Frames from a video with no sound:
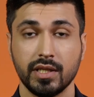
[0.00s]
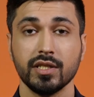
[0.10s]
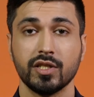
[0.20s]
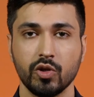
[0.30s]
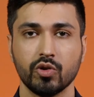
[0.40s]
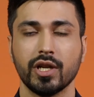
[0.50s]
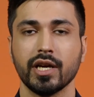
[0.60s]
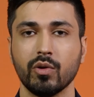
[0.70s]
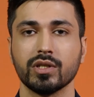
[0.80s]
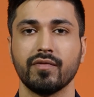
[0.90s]
This usually
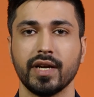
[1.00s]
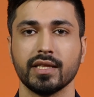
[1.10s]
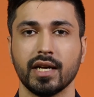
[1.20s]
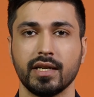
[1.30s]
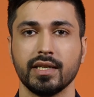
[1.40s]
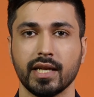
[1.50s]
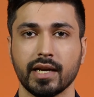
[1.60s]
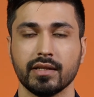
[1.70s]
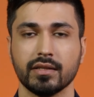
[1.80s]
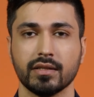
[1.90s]
goes away in 30
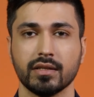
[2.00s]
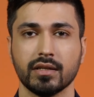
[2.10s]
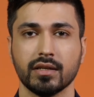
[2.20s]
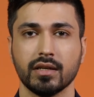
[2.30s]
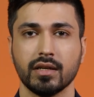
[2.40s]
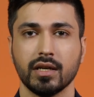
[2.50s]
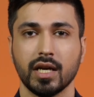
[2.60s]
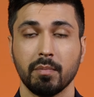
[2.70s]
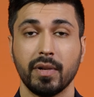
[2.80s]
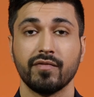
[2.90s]
seconds.
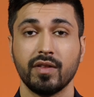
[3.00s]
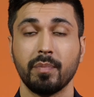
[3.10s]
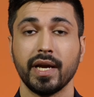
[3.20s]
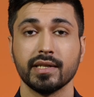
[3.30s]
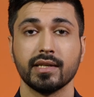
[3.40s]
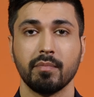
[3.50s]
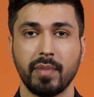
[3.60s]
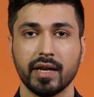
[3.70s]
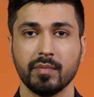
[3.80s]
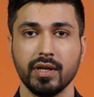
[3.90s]
But if the pain is
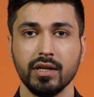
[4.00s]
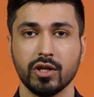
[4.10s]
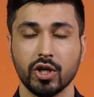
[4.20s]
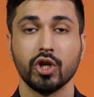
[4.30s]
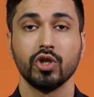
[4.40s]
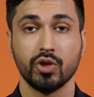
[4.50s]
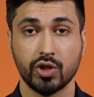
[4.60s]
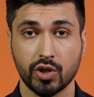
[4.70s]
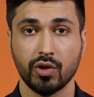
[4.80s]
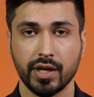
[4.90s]
unbearable, you
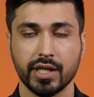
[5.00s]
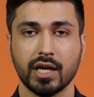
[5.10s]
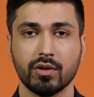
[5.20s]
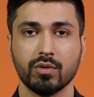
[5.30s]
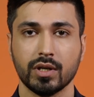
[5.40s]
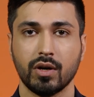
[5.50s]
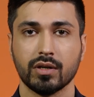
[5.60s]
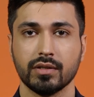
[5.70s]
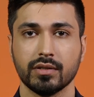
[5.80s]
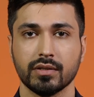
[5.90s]
should reach out to a
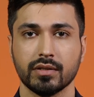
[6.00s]
doctor.